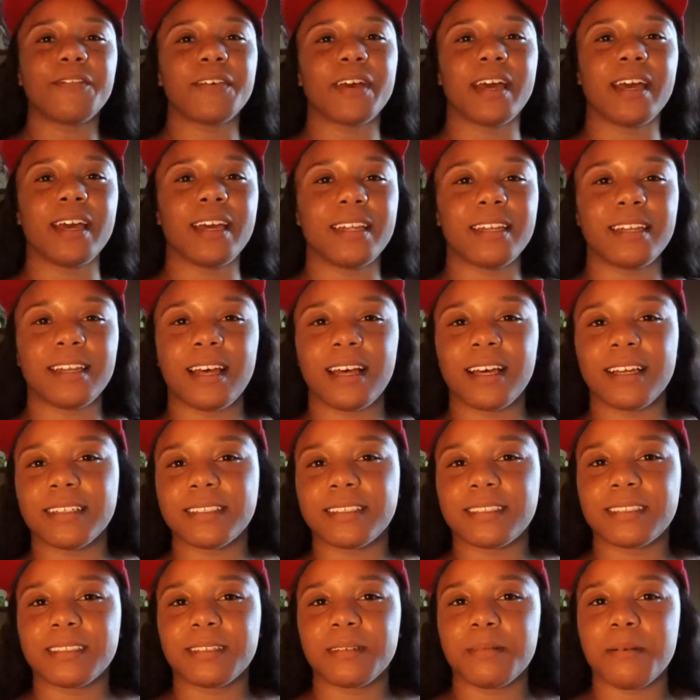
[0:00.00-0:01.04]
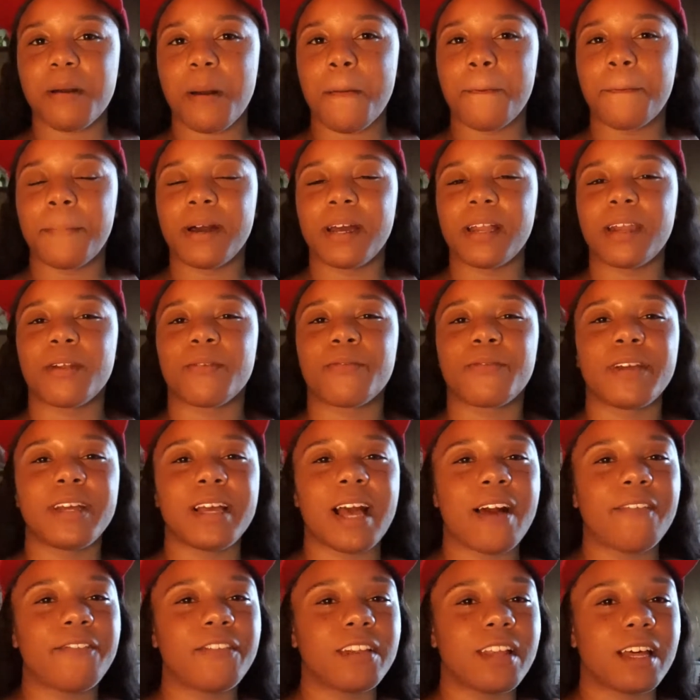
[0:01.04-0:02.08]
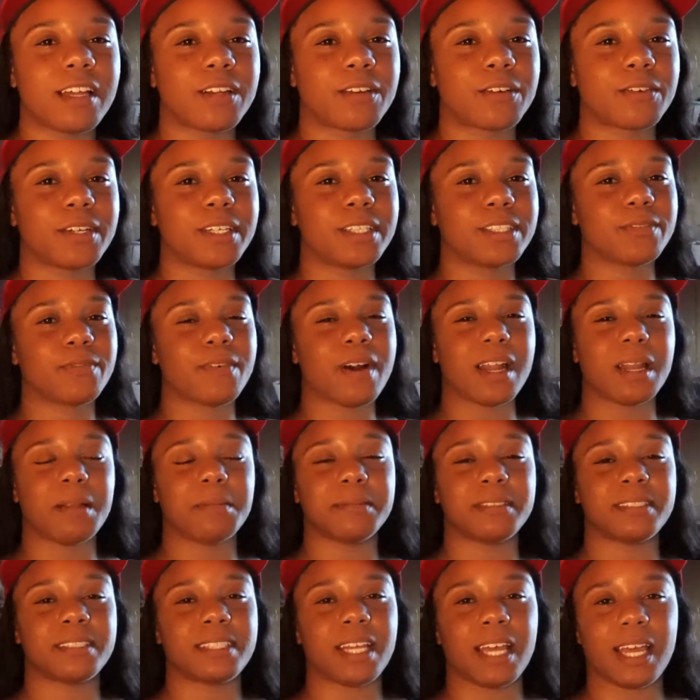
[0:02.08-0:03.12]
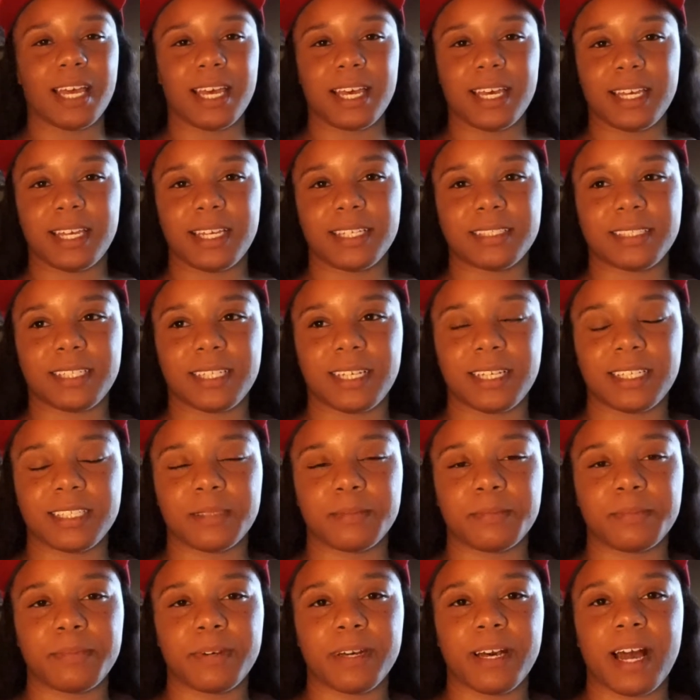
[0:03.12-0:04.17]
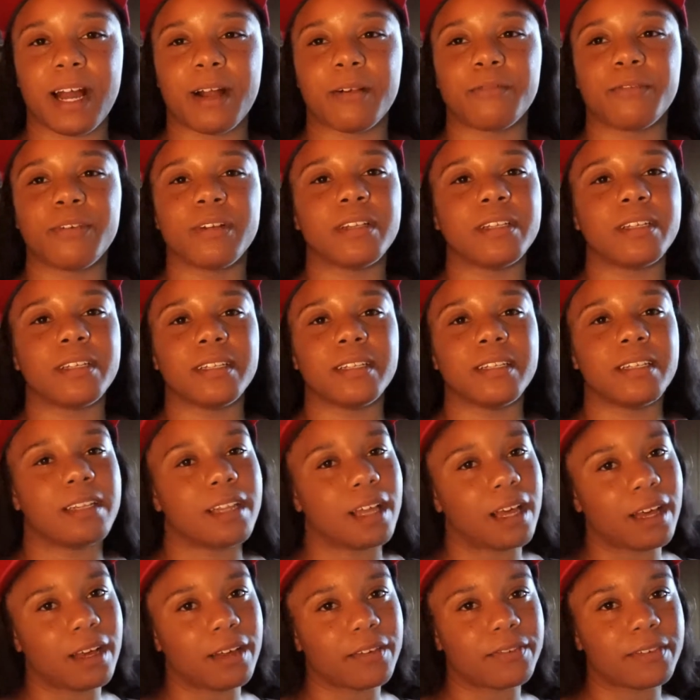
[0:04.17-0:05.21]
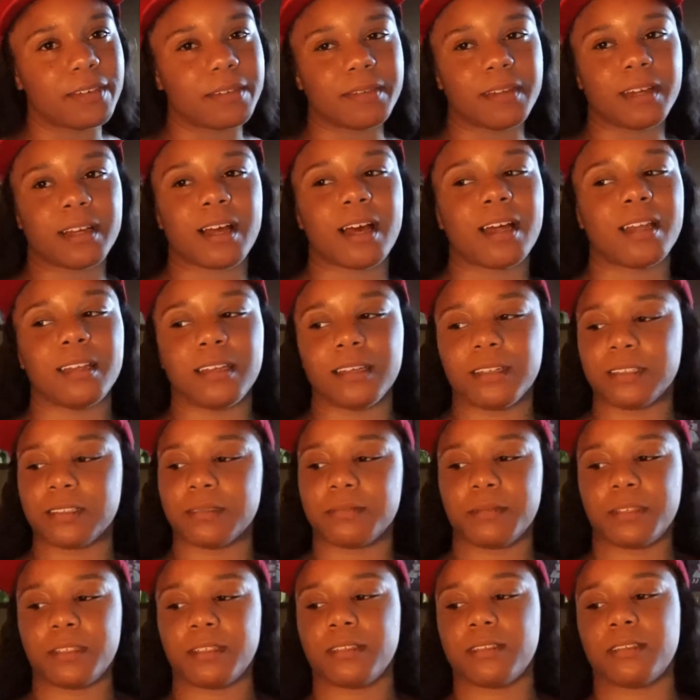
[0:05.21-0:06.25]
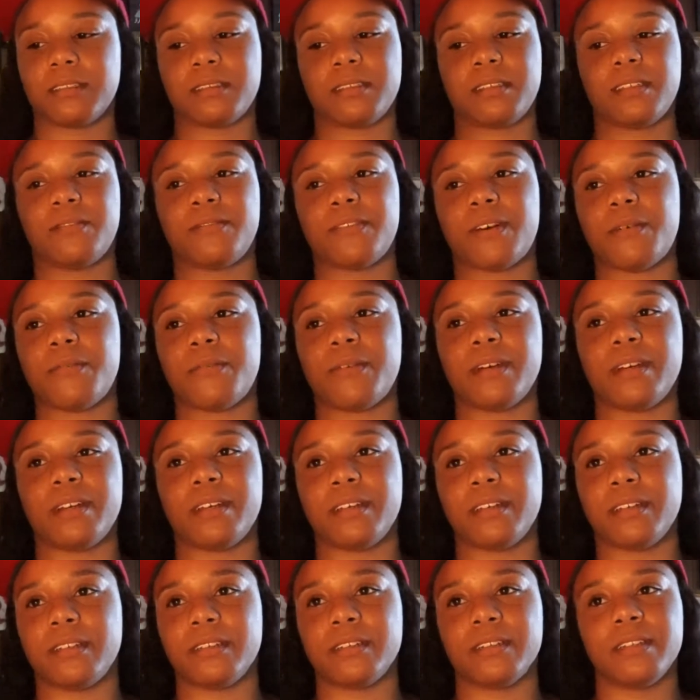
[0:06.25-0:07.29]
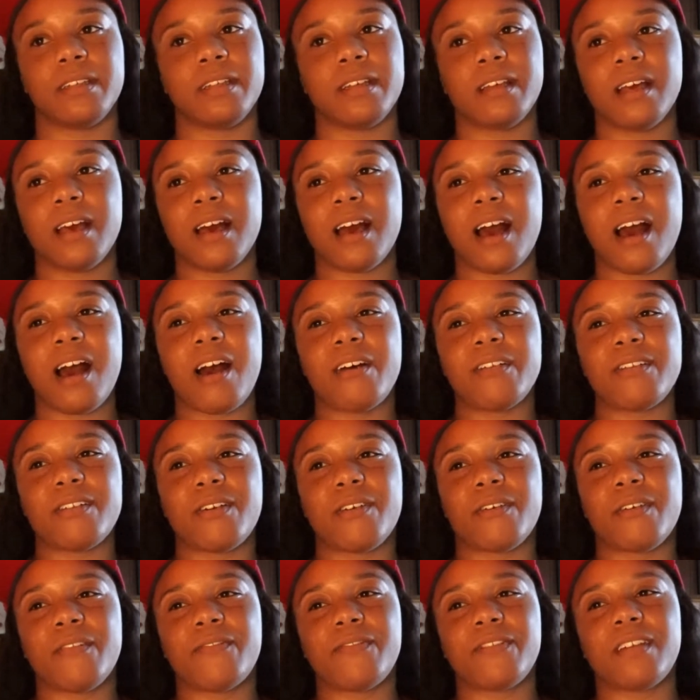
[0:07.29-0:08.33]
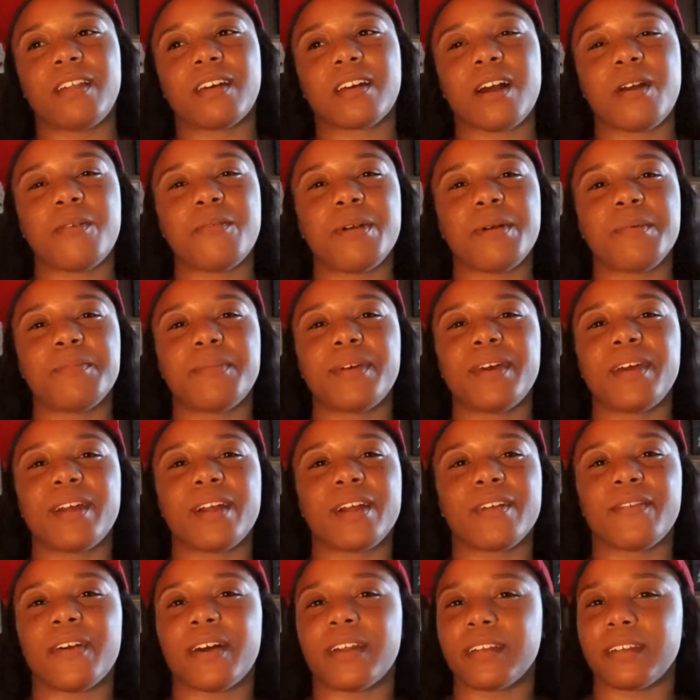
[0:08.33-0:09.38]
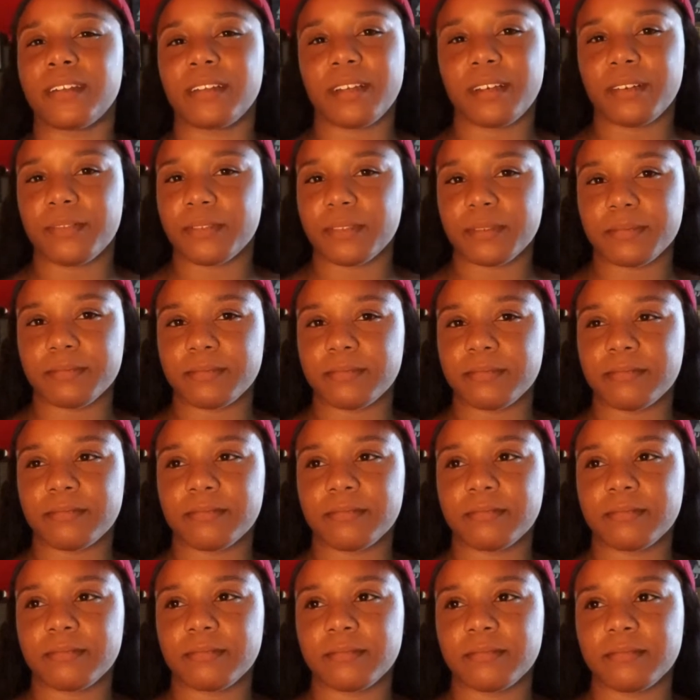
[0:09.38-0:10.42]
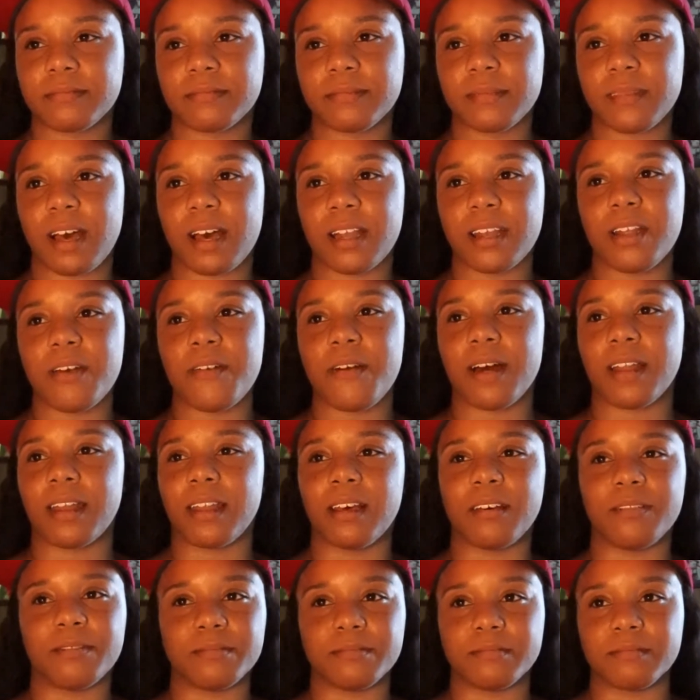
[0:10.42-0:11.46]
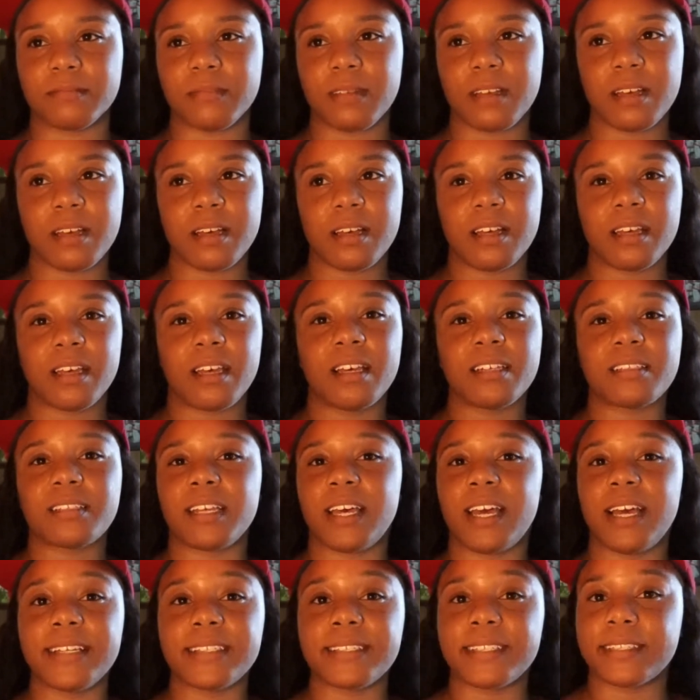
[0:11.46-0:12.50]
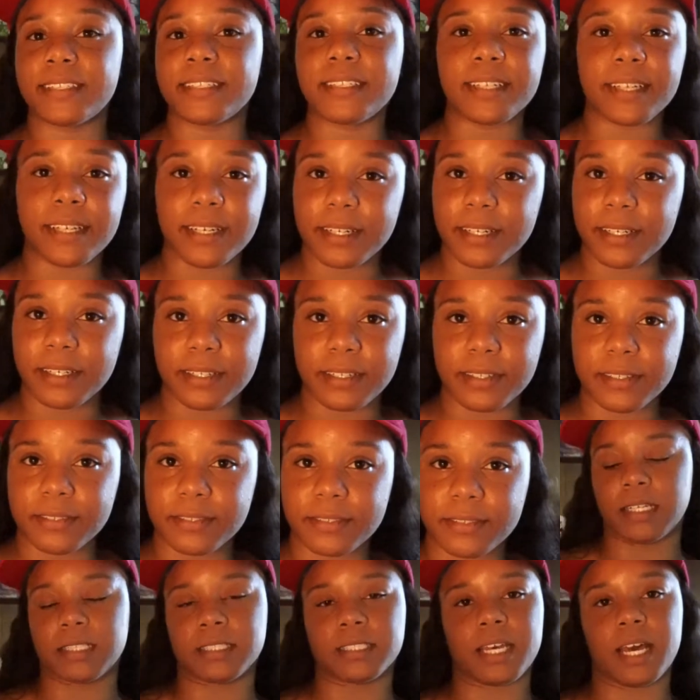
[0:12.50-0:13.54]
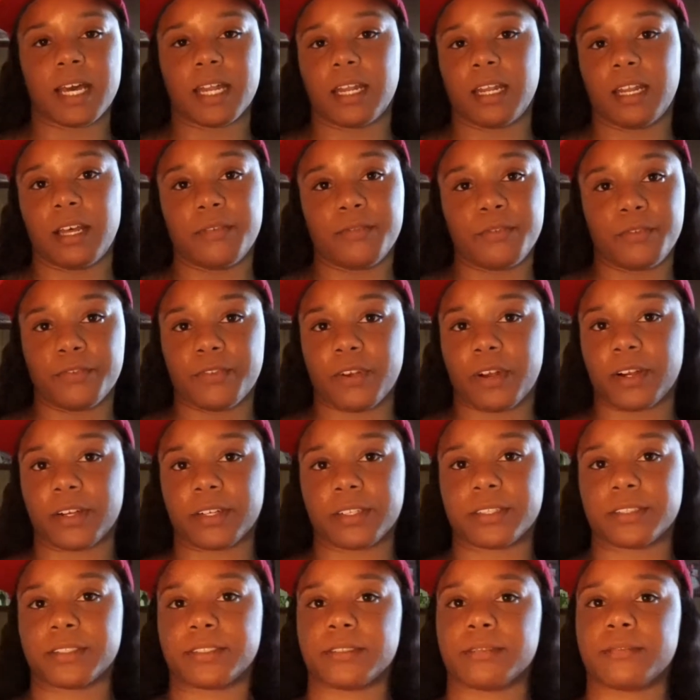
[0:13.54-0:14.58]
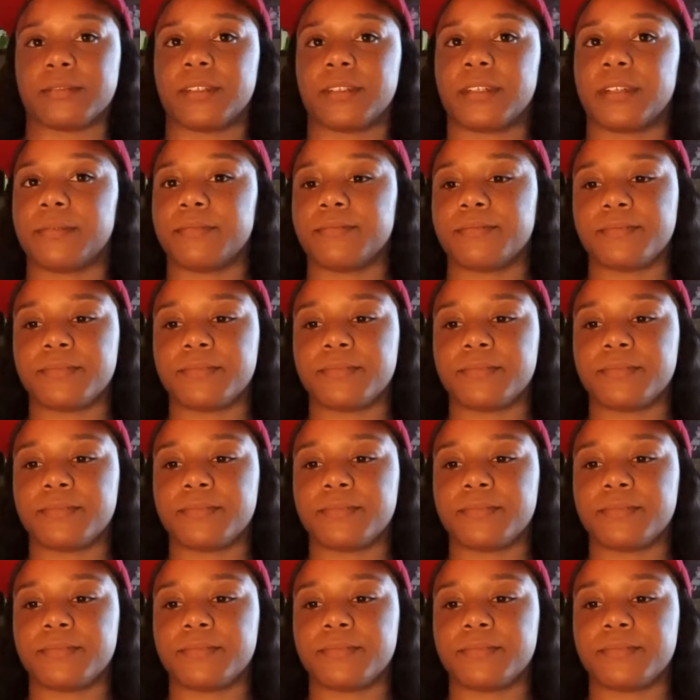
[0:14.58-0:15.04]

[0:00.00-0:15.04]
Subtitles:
and lust, but I feel like the reason why I'm staying is lust, but I really love him. Like, I love this man. If I wouldn't, I don't know, I feel like I wouldn't be here if I didn't love him. I know I love him. It's easy to love, just gotta love you first, you know?